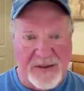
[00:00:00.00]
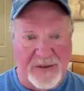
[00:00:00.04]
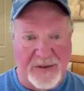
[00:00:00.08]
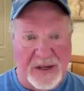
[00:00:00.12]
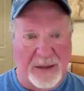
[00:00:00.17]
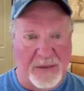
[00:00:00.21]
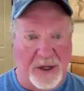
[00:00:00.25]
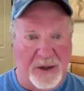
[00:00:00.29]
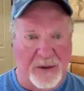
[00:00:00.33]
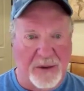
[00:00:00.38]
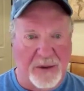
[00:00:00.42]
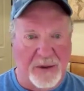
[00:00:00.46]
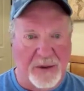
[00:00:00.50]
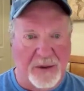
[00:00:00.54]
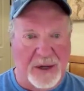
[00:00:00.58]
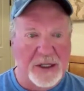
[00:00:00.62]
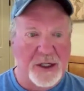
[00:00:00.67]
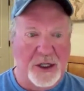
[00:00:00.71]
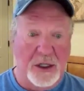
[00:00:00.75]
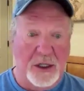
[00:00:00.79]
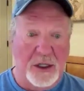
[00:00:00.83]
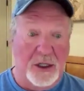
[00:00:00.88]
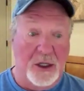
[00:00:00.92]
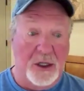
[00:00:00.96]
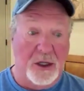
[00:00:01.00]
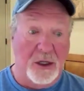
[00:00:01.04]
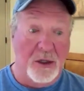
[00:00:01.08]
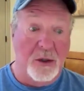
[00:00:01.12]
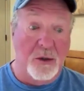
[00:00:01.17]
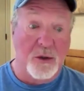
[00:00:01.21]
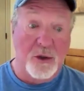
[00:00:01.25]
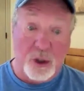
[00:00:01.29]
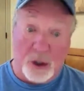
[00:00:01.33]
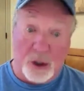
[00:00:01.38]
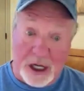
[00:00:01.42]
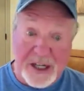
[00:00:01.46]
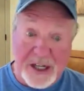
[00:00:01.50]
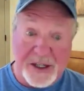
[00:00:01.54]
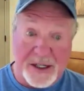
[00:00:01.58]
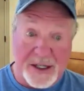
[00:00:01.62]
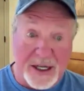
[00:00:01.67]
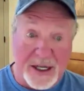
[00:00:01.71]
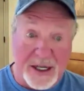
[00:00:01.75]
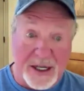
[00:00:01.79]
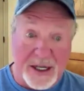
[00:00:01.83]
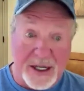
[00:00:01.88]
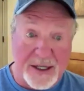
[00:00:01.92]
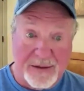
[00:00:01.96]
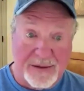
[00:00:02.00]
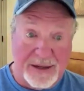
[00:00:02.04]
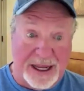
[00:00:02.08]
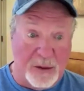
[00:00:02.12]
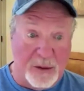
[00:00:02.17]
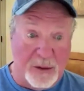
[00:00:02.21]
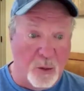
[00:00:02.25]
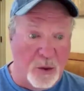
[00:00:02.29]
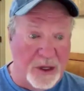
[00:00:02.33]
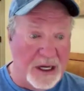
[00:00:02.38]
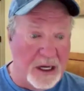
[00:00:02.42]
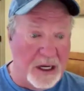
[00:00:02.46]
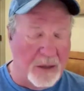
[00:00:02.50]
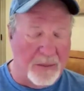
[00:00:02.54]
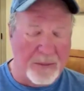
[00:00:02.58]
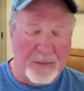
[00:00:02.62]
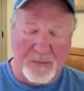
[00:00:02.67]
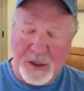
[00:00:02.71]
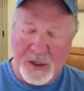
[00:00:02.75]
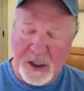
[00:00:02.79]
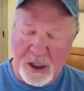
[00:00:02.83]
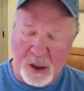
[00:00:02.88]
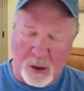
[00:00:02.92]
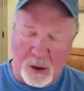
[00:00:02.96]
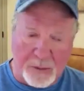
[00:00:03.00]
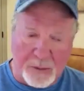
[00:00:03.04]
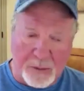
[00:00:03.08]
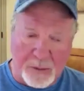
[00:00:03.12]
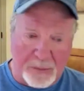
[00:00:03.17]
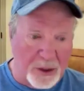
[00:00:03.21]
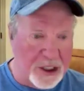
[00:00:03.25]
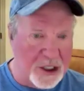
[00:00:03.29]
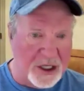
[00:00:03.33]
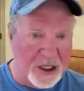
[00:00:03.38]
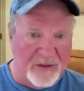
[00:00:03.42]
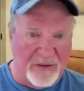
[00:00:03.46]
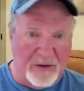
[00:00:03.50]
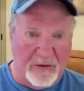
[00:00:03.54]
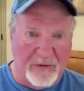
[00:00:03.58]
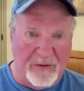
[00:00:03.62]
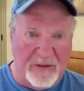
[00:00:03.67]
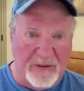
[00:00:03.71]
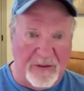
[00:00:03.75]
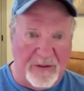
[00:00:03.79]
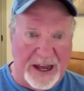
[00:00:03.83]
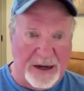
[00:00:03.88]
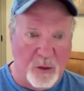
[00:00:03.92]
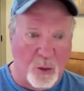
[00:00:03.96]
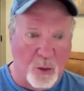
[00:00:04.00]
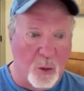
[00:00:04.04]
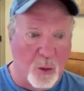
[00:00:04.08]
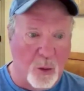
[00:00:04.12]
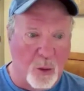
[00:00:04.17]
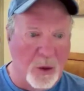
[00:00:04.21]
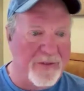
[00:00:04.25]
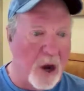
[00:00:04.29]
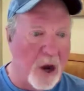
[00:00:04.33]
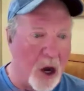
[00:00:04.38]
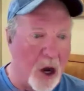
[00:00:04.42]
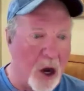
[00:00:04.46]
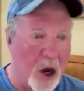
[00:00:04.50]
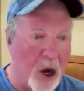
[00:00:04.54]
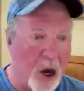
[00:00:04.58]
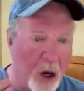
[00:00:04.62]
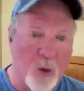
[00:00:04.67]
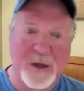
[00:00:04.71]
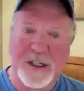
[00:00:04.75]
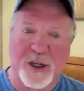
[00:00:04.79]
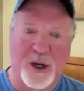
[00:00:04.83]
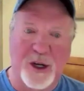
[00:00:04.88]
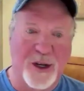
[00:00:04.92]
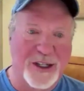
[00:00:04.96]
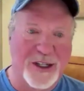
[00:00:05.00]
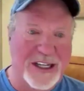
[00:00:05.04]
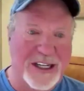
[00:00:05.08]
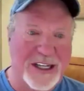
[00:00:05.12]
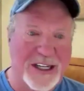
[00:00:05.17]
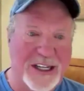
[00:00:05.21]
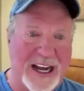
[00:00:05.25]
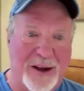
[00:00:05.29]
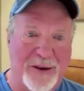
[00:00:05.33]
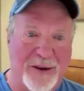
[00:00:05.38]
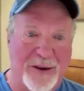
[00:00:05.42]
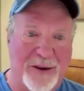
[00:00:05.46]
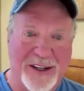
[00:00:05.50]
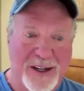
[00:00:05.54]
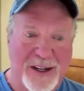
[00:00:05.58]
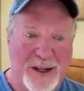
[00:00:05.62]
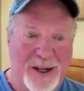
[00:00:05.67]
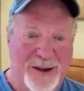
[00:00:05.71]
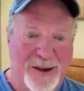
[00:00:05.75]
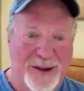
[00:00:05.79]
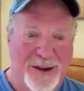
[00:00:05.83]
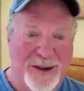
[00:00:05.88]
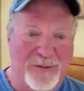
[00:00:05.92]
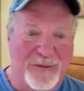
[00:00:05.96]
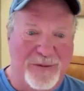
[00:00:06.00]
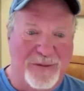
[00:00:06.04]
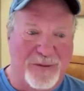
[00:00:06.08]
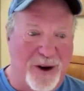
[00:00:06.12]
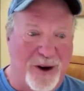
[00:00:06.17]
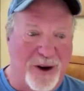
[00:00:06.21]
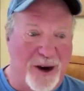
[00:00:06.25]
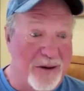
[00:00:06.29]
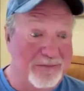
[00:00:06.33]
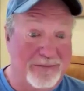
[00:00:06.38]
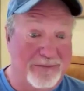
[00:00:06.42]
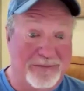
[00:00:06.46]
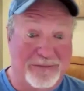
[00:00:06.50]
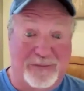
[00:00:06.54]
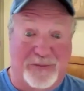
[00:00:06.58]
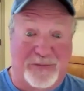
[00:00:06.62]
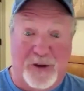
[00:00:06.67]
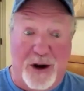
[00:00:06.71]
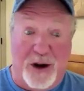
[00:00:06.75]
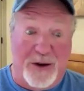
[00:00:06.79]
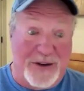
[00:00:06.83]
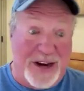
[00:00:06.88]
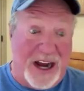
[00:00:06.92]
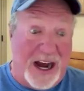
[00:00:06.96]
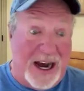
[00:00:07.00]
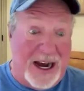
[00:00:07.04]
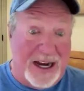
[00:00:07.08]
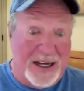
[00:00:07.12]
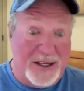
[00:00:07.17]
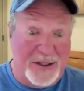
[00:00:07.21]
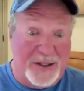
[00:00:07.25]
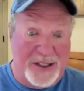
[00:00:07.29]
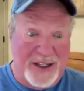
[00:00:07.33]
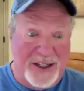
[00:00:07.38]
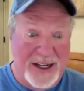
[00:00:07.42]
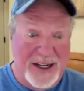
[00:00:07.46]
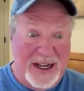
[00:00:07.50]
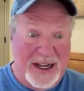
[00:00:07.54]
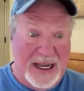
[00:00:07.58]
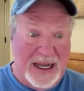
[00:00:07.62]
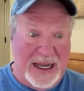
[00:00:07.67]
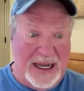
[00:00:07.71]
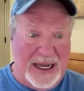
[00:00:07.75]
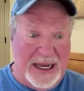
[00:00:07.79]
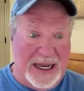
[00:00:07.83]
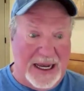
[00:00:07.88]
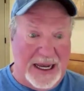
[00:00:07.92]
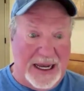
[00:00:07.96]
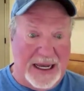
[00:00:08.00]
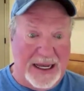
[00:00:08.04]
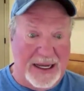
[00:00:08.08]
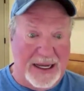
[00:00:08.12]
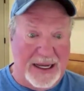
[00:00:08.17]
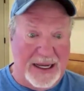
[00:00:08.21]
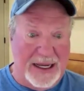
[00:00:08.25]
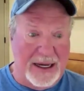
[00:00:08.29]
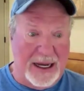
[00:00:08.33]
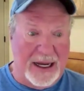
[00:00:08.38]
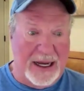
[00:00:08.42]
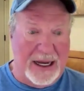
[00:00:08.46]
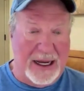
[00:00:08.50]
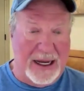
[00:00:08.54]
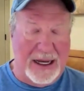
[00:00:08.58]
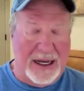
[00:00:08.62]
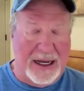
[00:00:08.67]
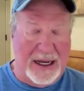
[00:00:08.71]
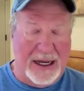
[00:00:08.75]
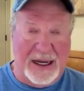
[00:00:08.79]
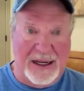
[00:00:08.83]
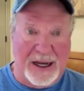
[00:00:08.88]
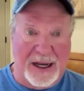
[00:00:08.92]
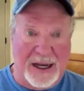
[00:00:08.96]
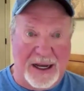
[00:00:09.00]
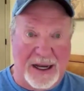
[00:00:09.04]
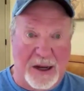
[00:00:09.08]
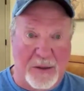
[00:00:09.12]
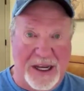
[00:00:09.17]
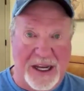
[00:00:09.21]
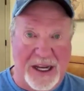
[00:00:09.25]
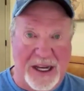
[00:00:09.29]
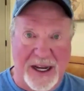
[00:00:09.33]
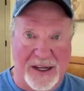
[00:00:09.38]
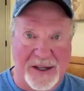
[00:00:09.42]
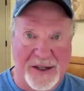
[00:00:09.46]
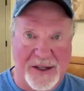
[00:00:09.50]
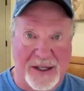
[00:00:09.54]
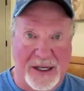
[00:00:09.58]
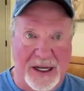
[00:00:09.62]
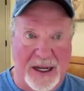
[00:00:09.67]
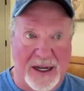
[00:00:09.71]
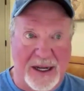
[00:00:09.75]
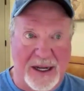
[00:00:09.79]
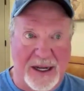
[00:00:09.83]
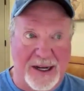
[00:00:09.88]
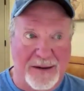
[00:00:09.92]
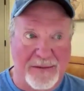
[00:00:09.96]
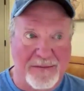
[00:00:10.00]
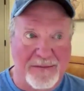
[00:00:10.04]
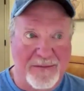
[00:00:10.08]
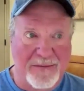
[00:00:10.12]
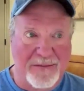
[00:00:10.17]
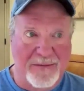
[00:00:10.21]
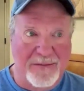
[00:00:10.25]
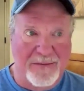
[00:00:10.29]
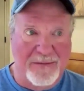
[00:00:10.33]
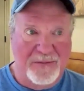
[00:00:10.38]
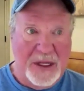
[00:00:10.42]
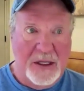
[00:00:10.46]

have come to us, you trust us, and we are so appreciative of that. We've always looked out for our for our docs. And I'll be honest, um,